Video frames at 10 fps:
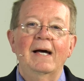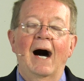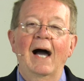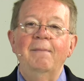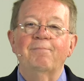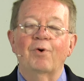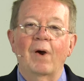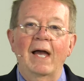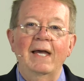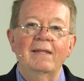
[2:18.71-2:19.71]
I
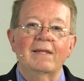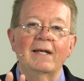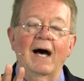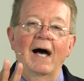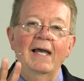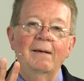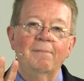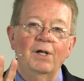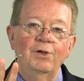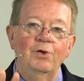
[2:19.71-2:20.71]
pray that I
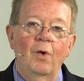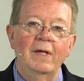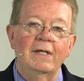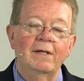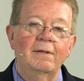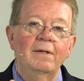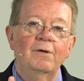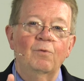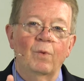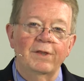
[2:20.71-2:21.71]
am anointed
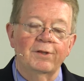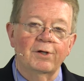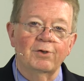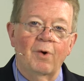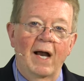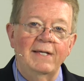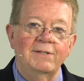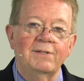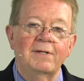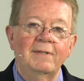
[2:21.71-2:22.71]
with the
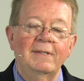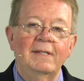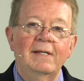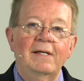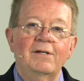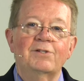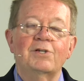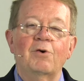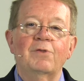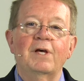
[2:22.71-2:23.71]
Christ,
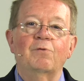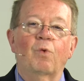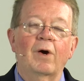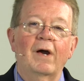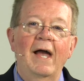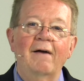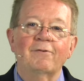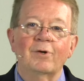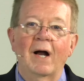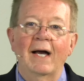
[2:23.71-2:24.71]
so that
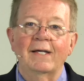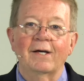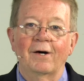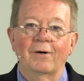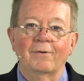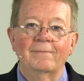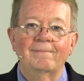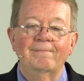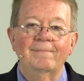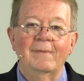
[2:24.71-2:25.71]
wherever I go,
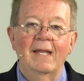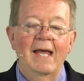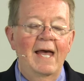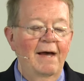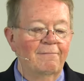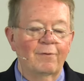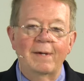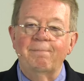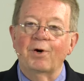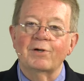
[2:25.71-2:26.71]

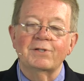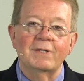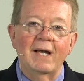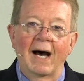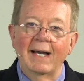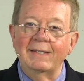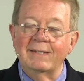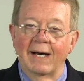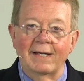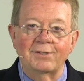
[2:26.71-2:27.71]
every person I
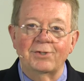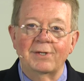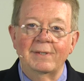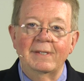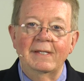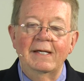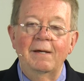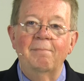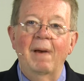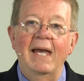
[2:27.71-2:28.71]
touch,
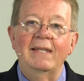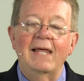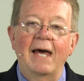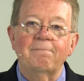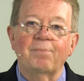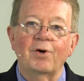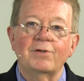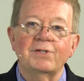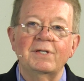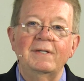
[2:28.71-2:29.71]
may that
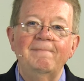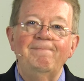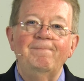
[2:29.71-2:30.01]
person